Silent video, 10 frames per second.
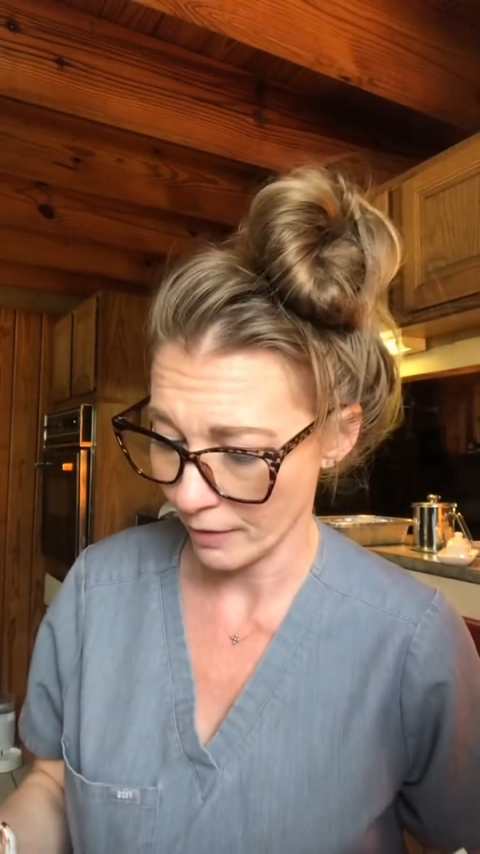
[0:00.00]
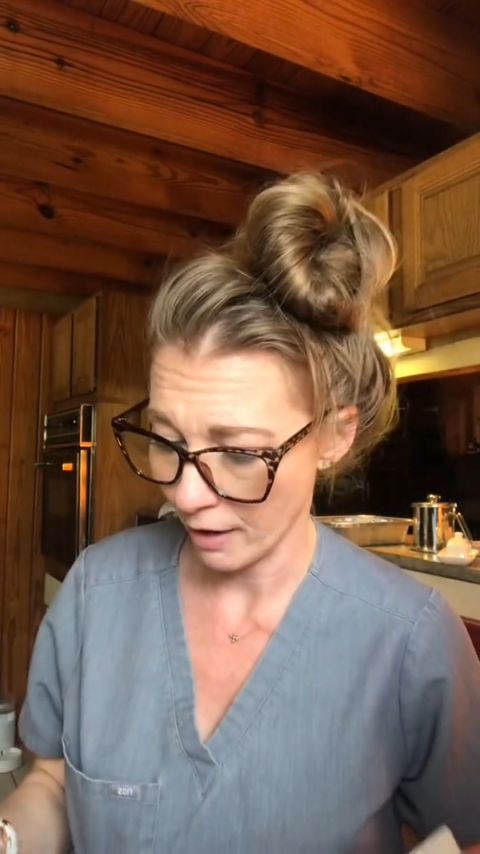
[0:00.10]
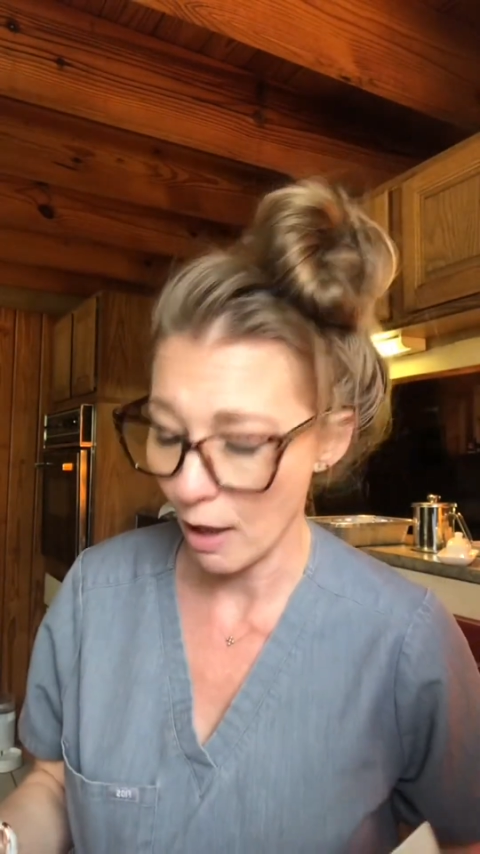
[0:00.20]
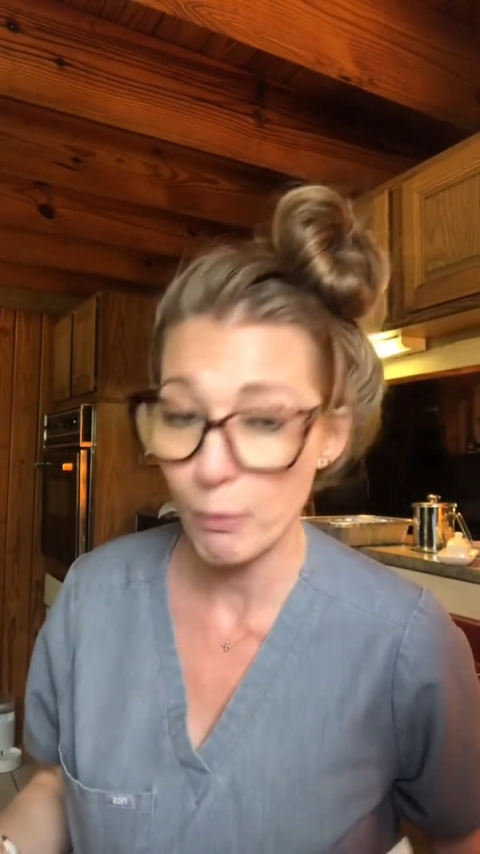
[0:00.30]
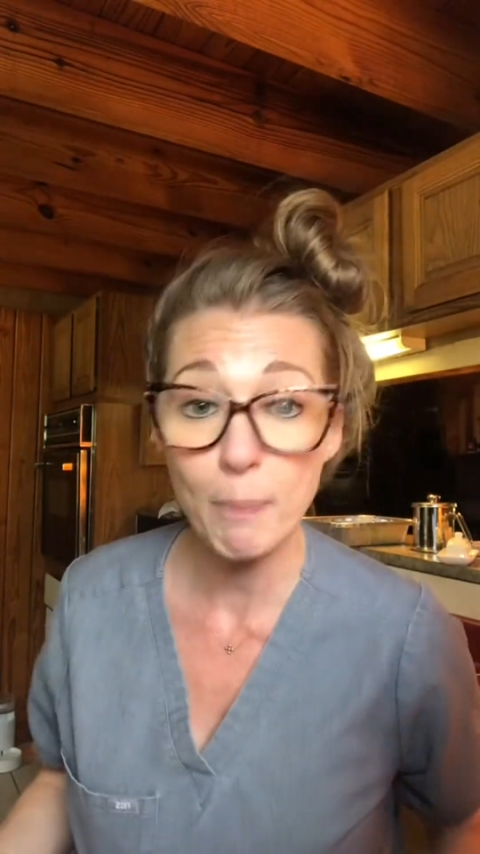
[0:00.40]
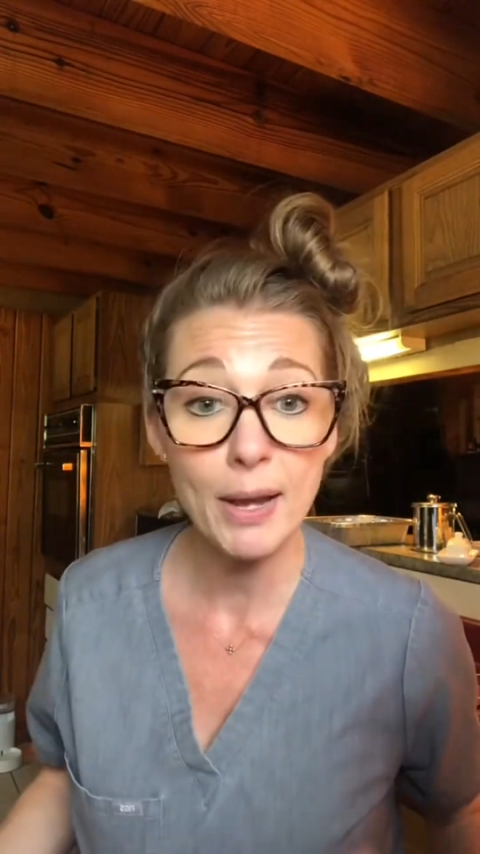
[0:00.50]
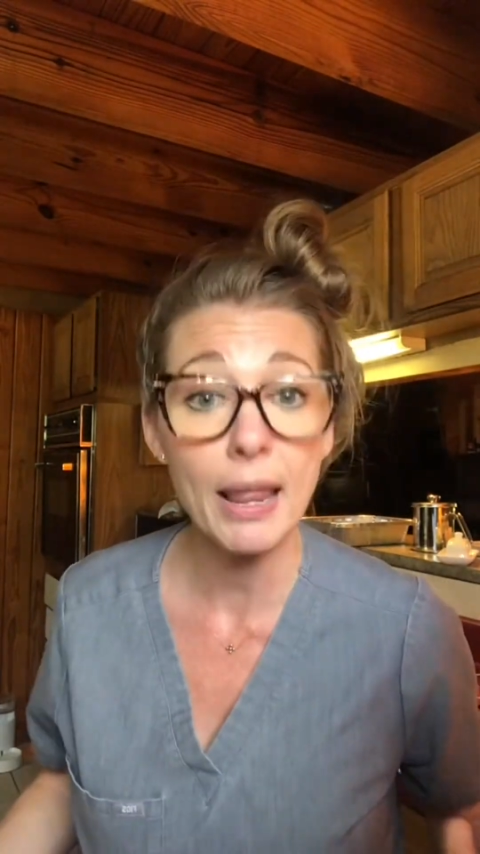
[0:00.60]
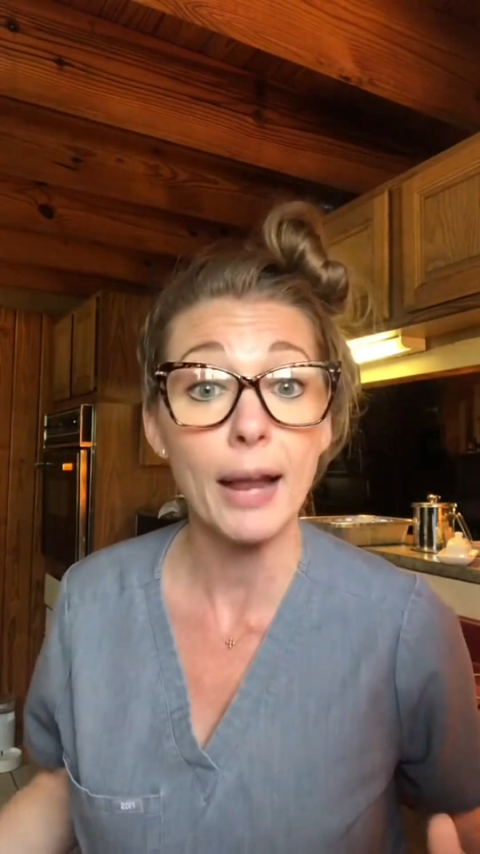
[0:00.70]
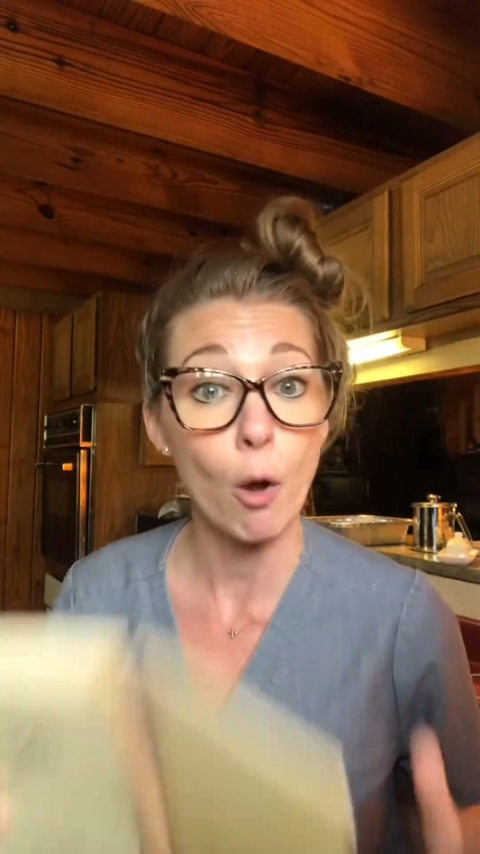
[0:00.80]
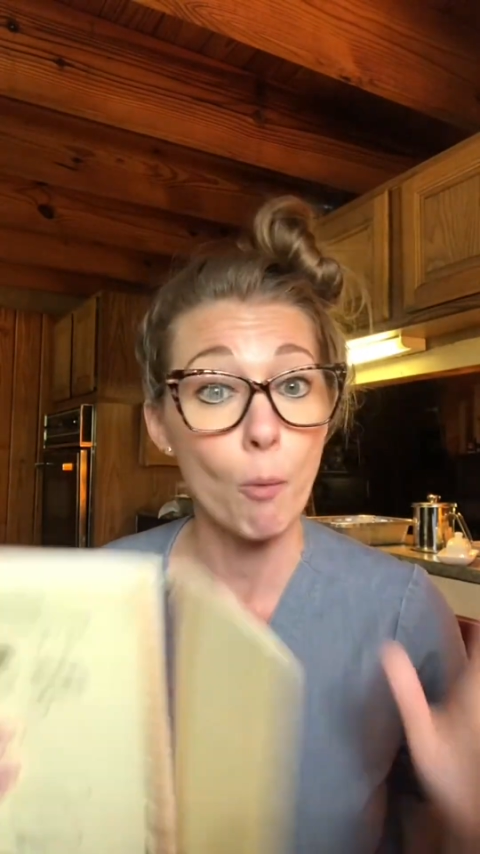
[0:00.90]
And we've been
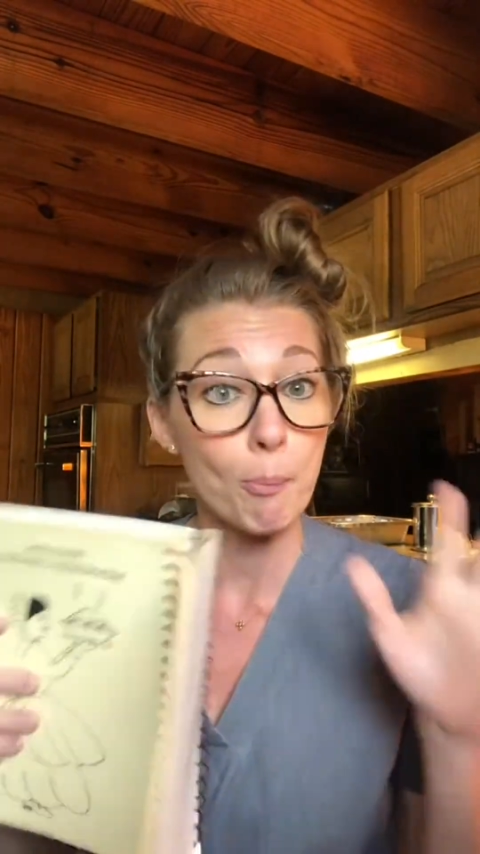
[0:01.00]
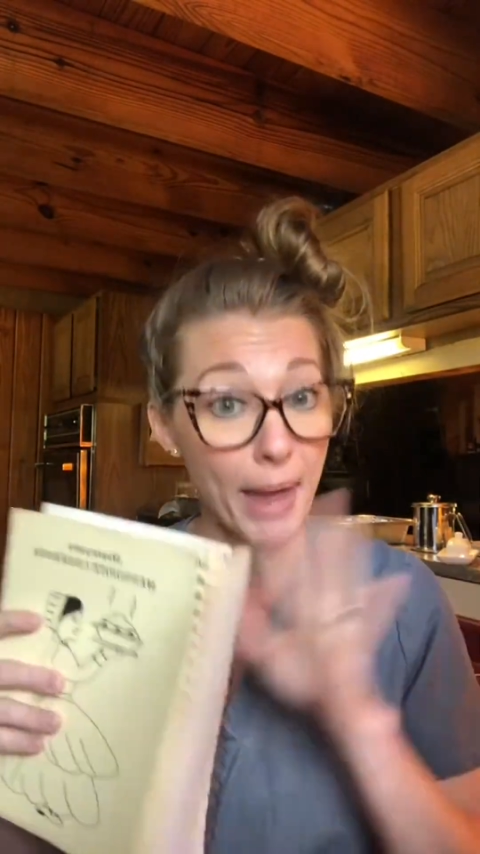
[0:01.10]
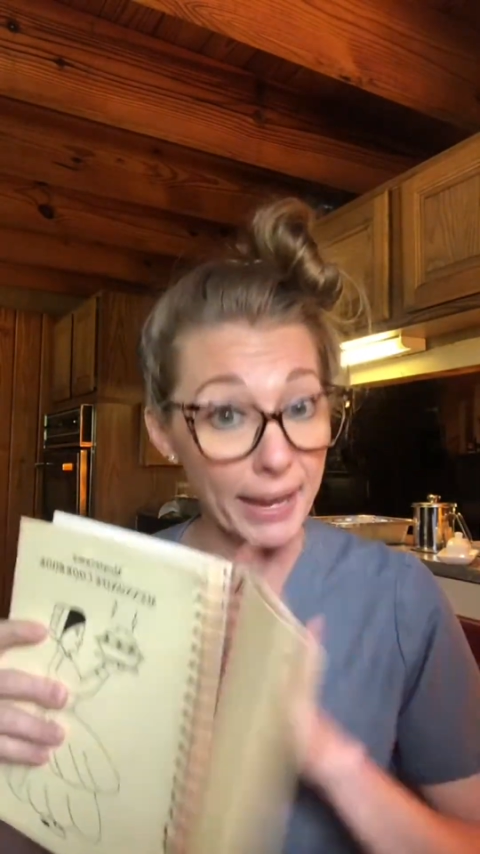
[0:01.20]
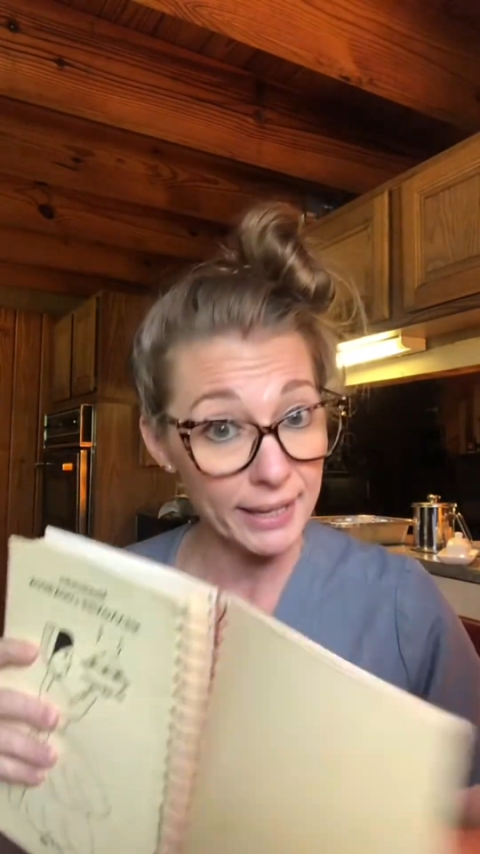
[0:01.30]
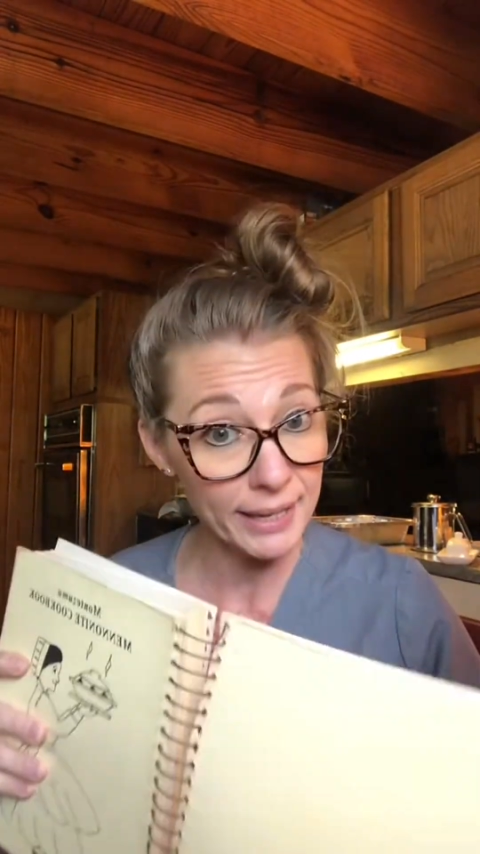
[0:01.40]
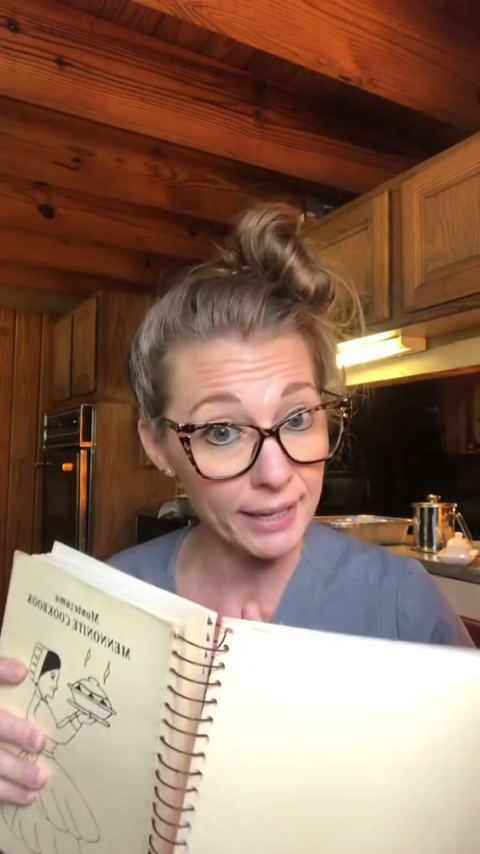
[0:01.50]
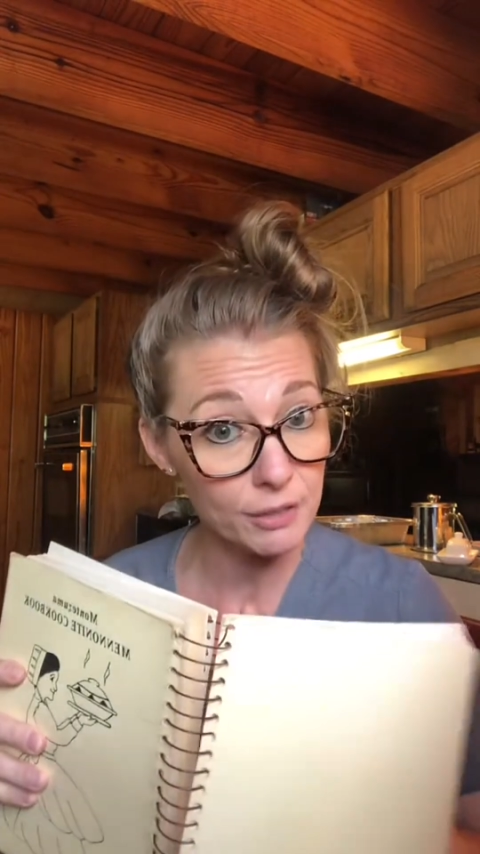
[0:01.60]
on baking,